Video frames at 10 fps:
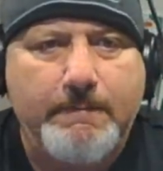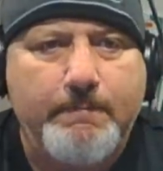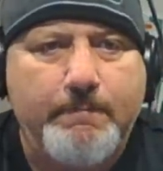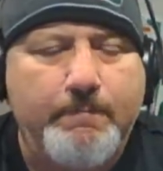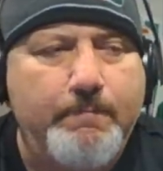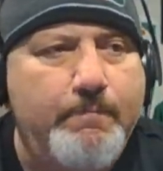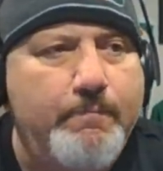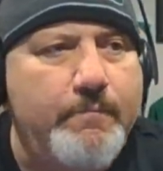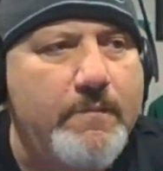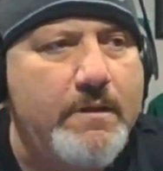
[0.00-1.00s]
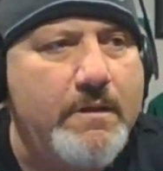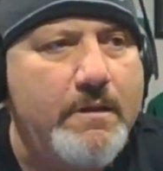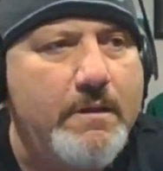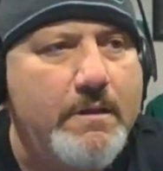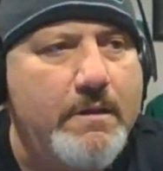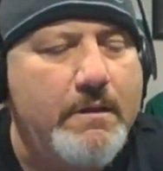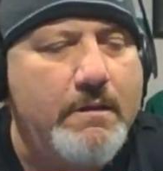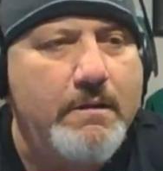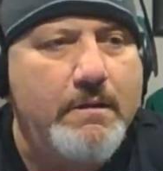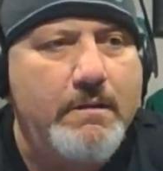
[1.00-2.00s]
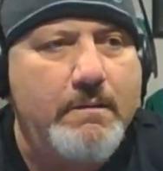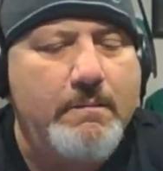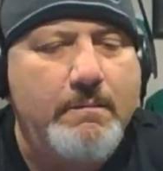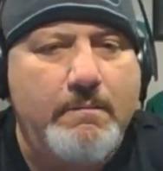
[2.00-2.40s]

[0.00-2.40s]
Nothing is said.